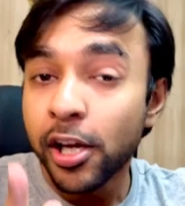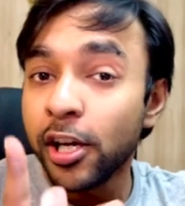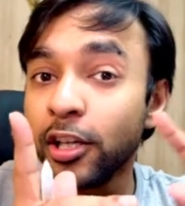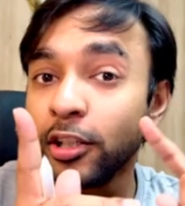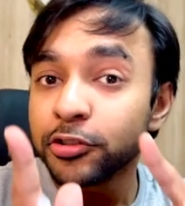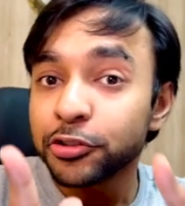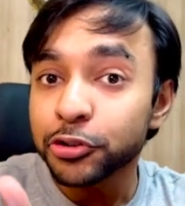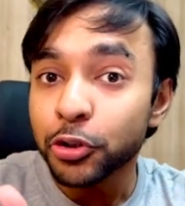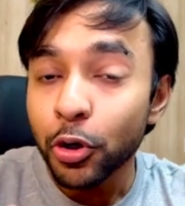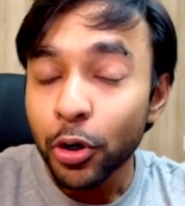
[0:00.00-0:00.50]

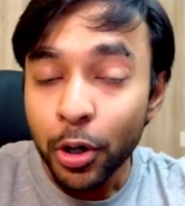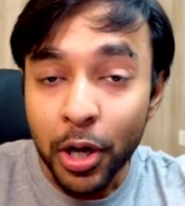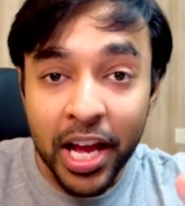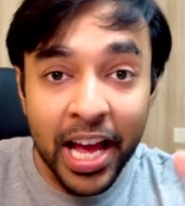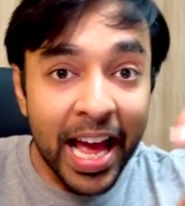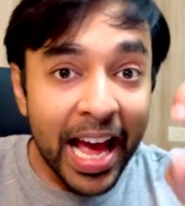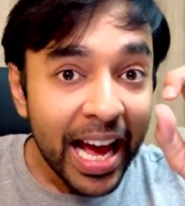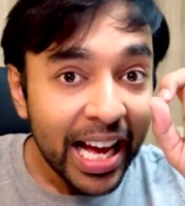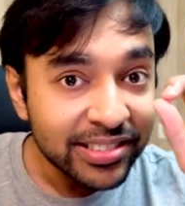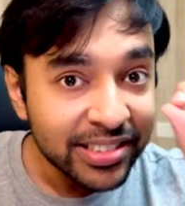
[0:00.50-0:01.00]
So
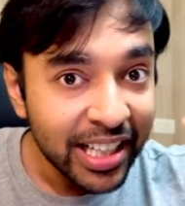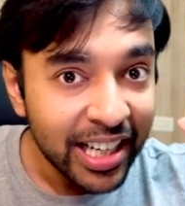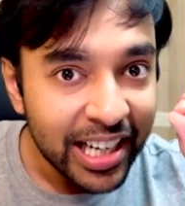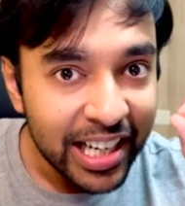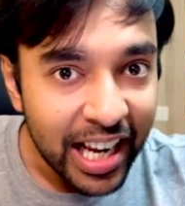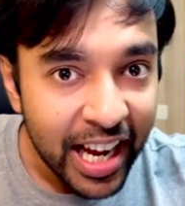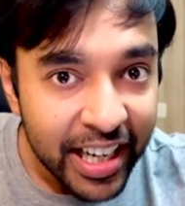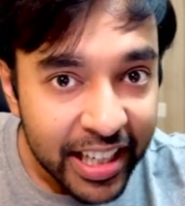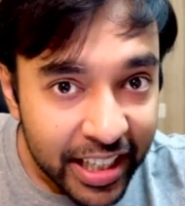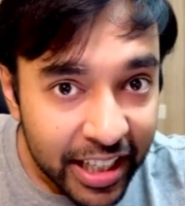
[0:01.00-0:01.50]
as a
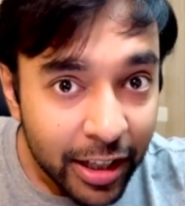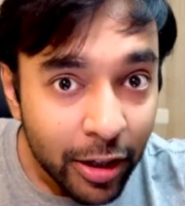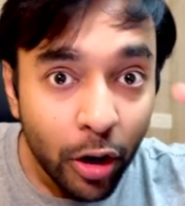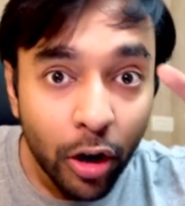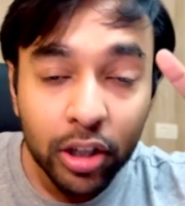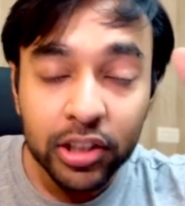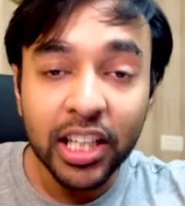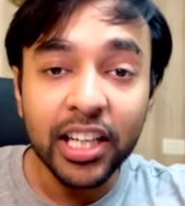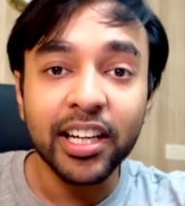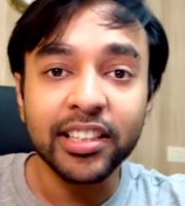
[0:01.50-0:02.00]
client
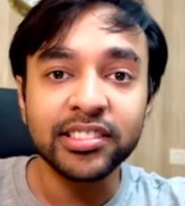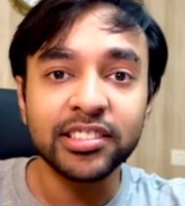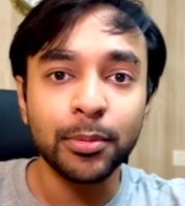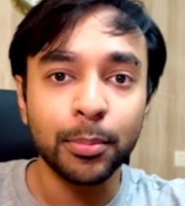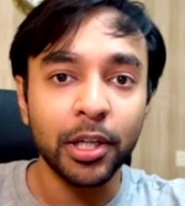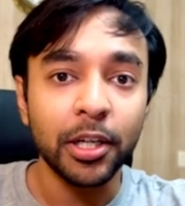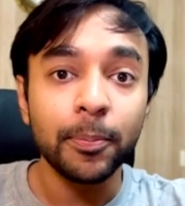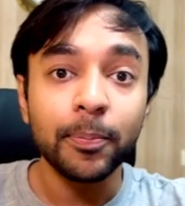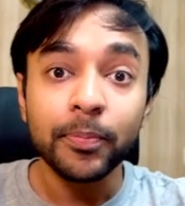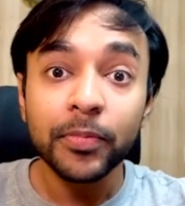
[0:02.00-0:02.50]
or the
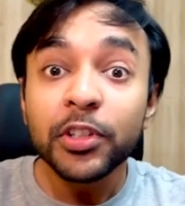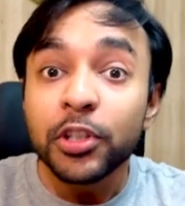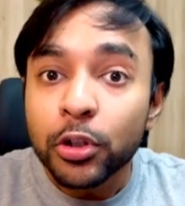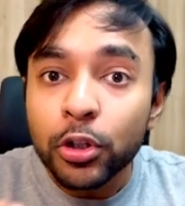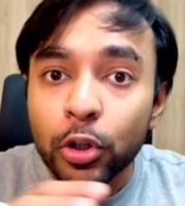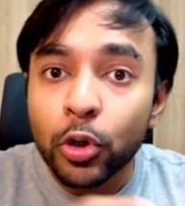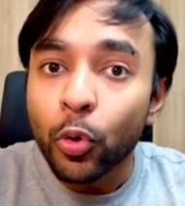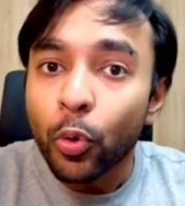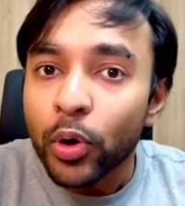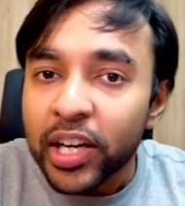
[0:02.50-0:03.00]
customer, you
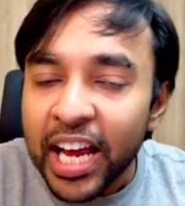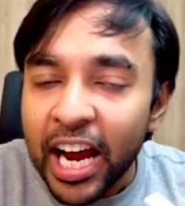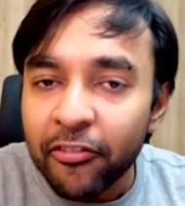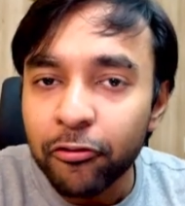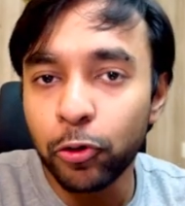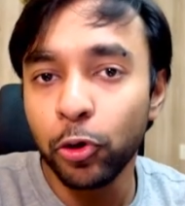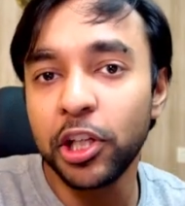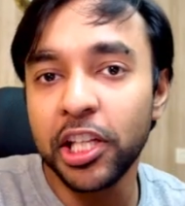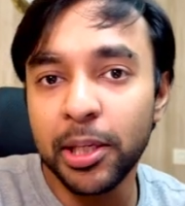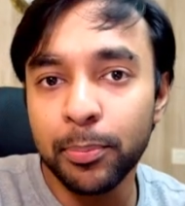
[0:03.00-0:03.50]
don't have
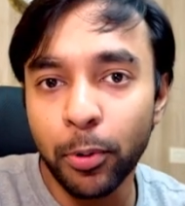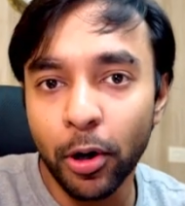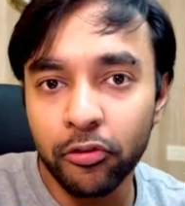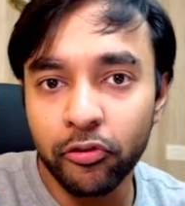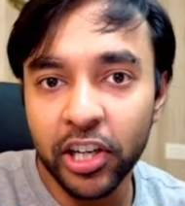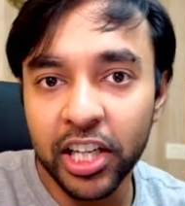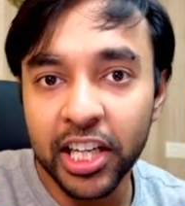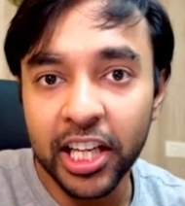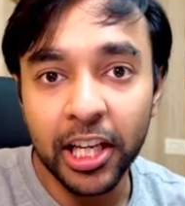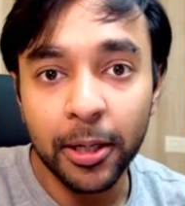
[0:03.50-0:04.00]
to keep on
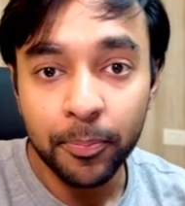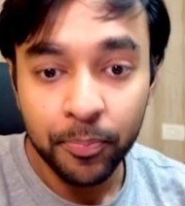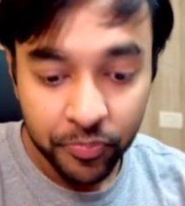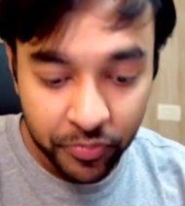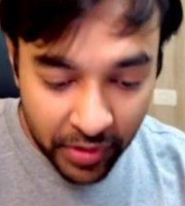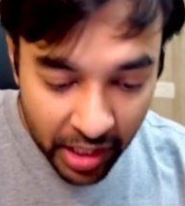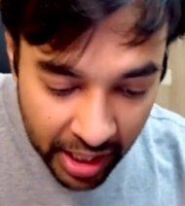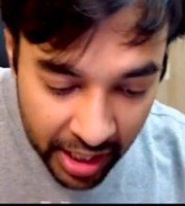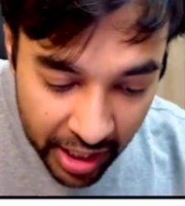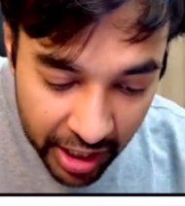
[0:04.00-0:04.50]
waiting.
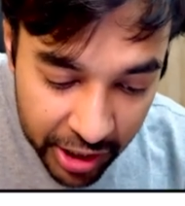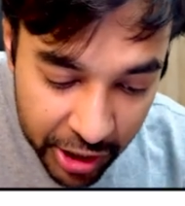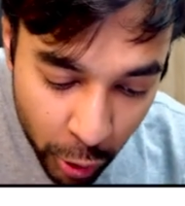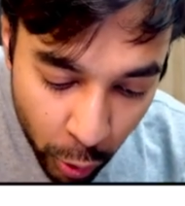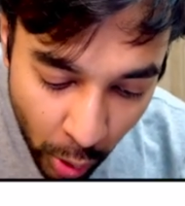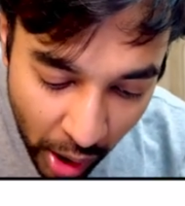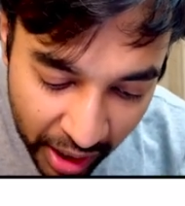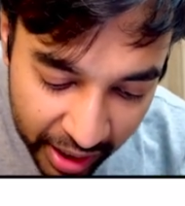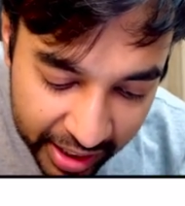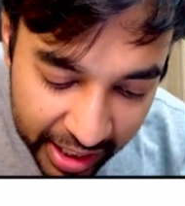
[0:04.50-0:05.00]
You
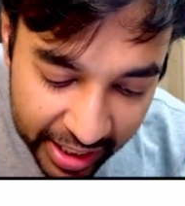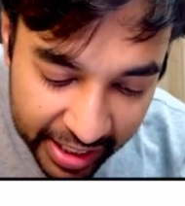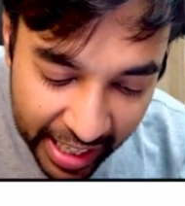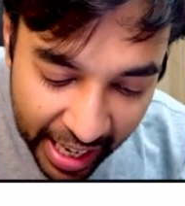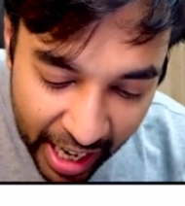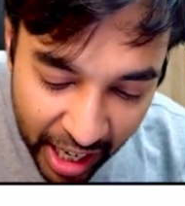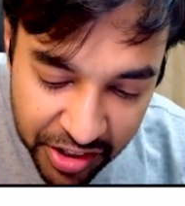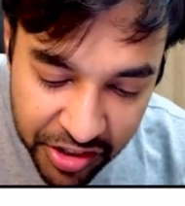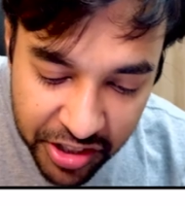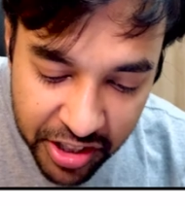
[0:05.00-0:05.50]
are
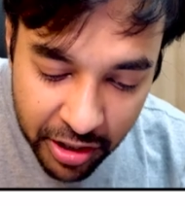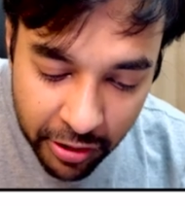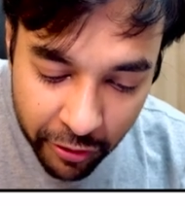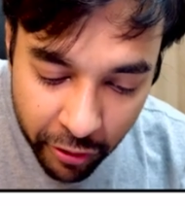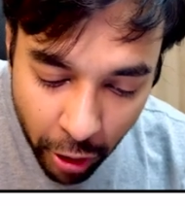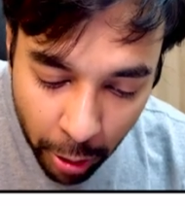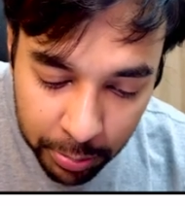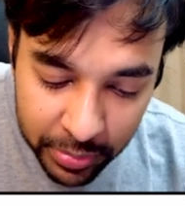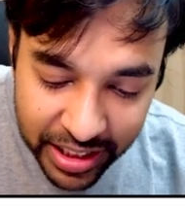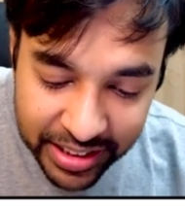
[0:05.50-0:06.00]
detached
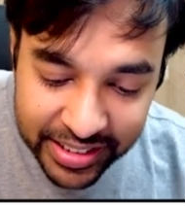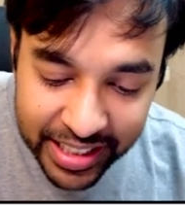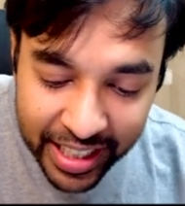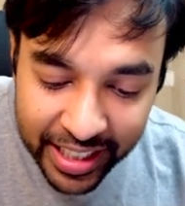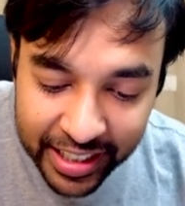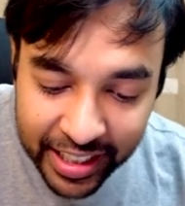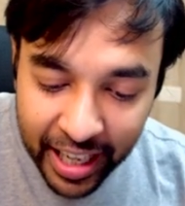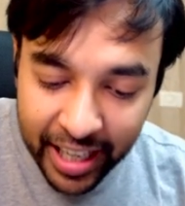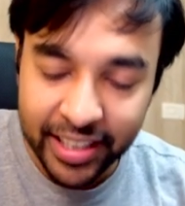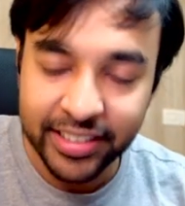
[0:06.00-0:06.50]
from this
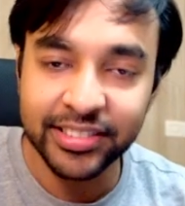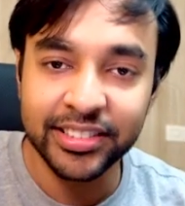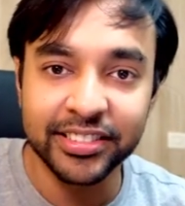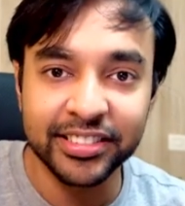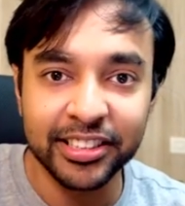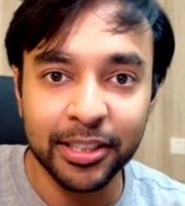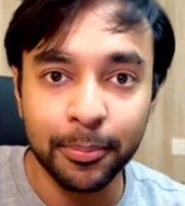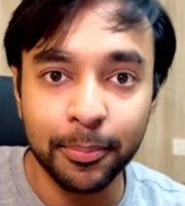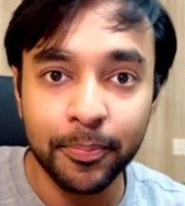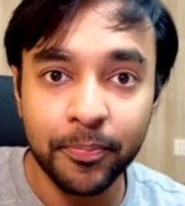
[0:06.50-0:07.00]
entire
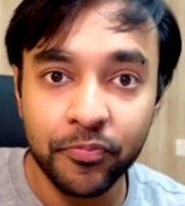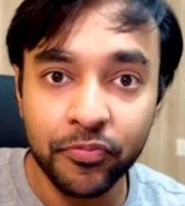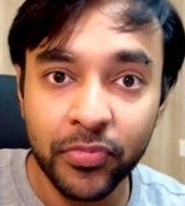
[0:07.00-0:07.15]
system.